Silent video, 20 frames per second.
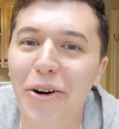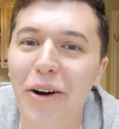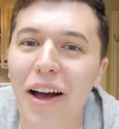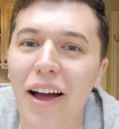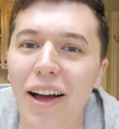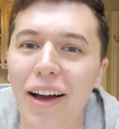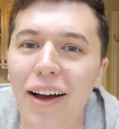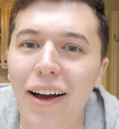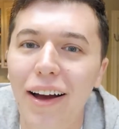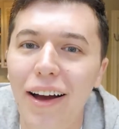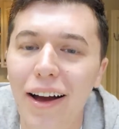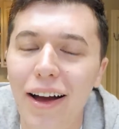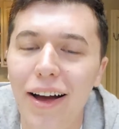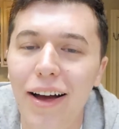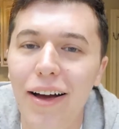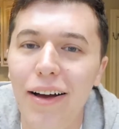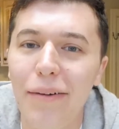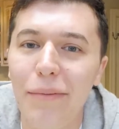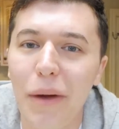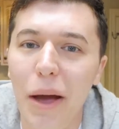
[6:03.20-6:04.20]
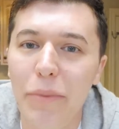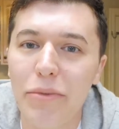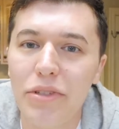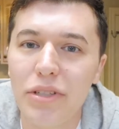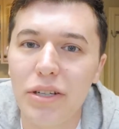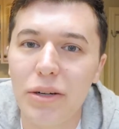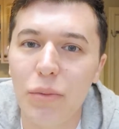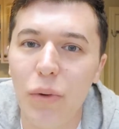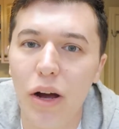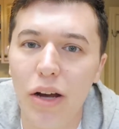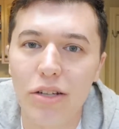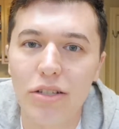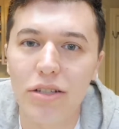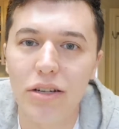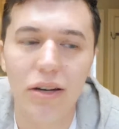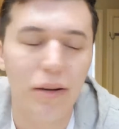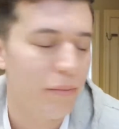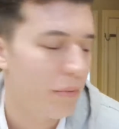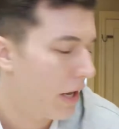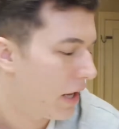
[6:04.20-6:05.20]
um, I'm just going to wash
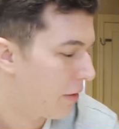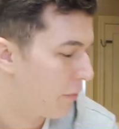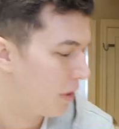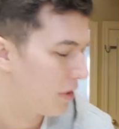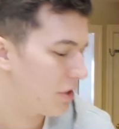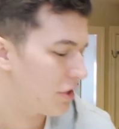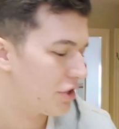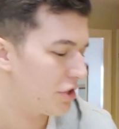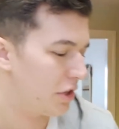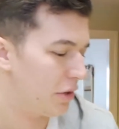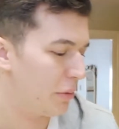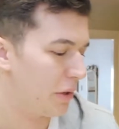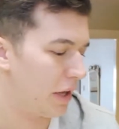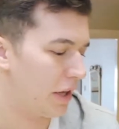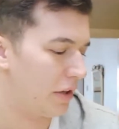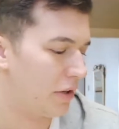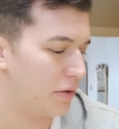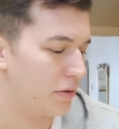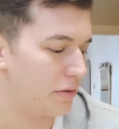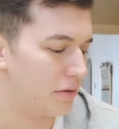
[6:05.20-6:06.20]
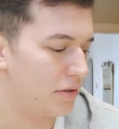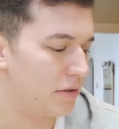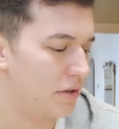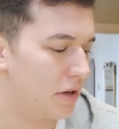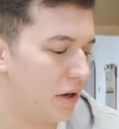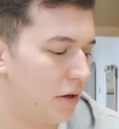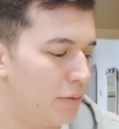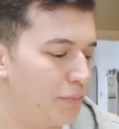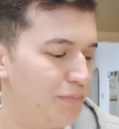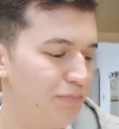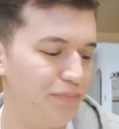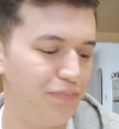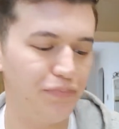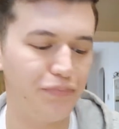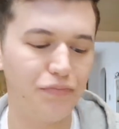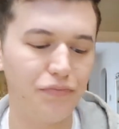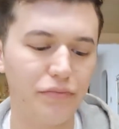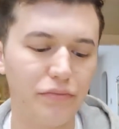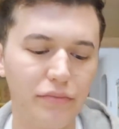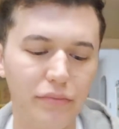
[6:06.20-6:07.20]
them and I want to show you what I use. So
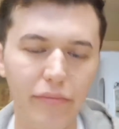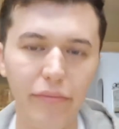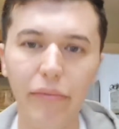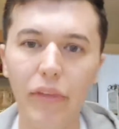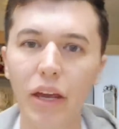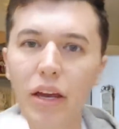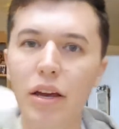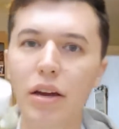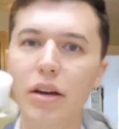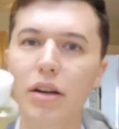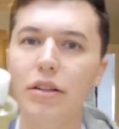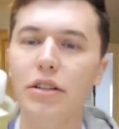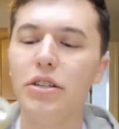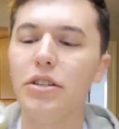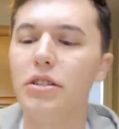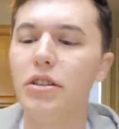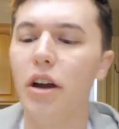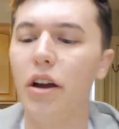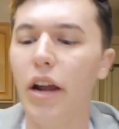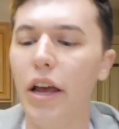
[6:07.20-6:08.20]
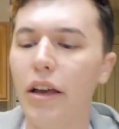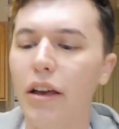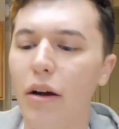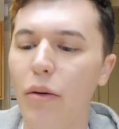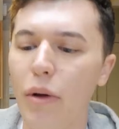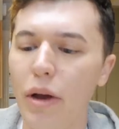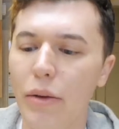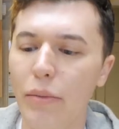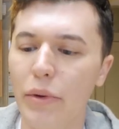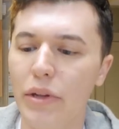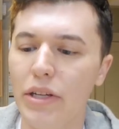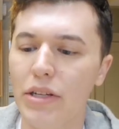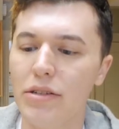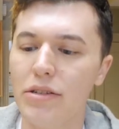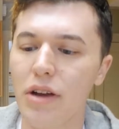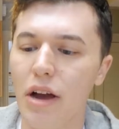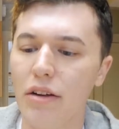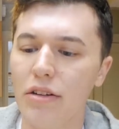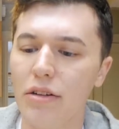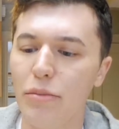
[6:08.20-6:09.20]
to start I go in with this
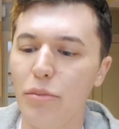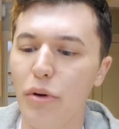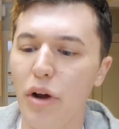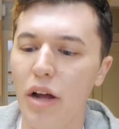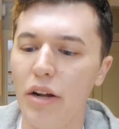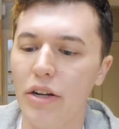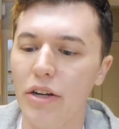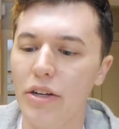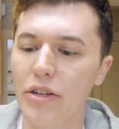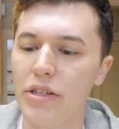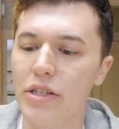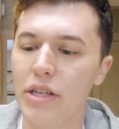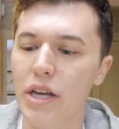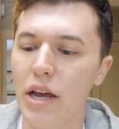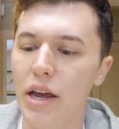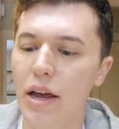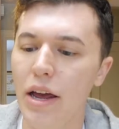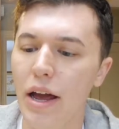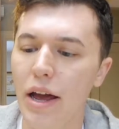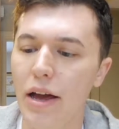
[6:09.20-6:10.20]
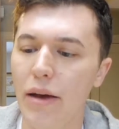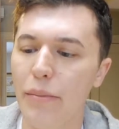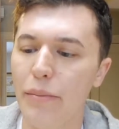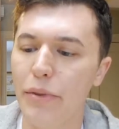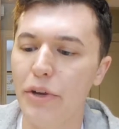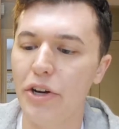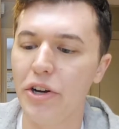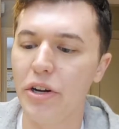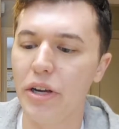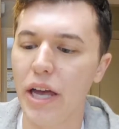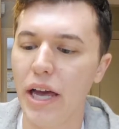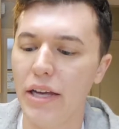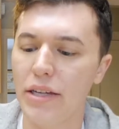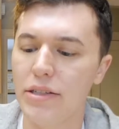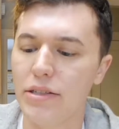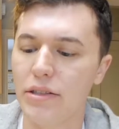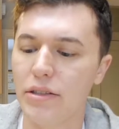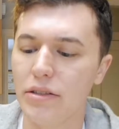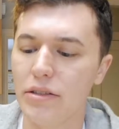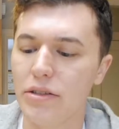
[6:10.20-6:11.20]
Dr. Bronner's um, Pure
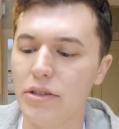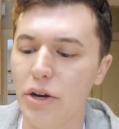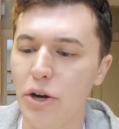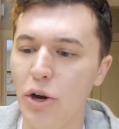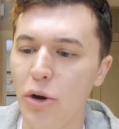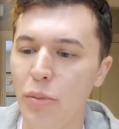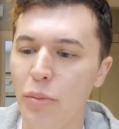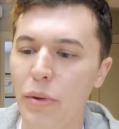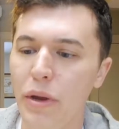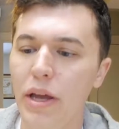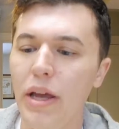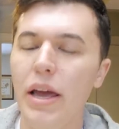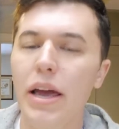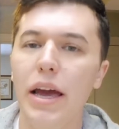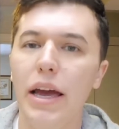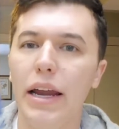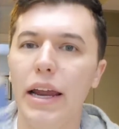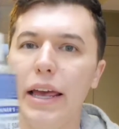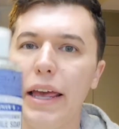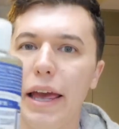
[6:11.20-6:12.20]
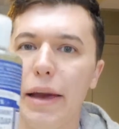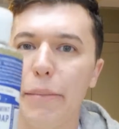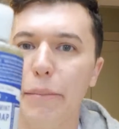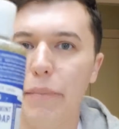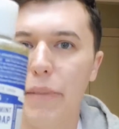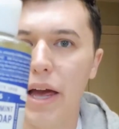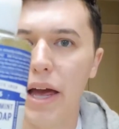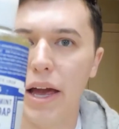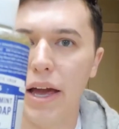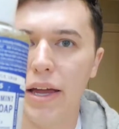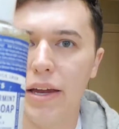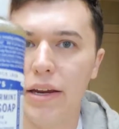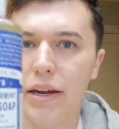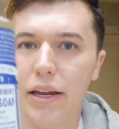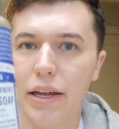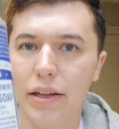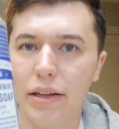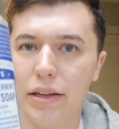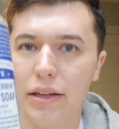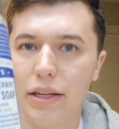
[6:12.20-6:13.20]
Castile Soap and I get mine
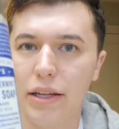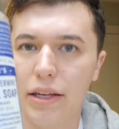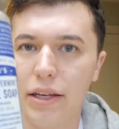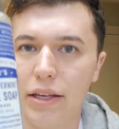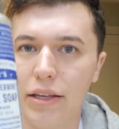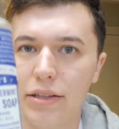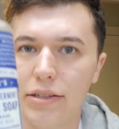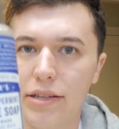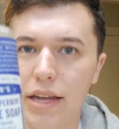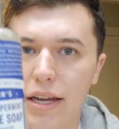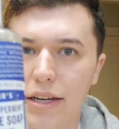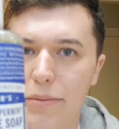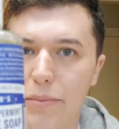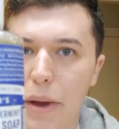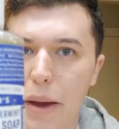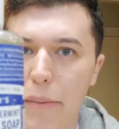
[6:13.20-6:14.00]
in the scent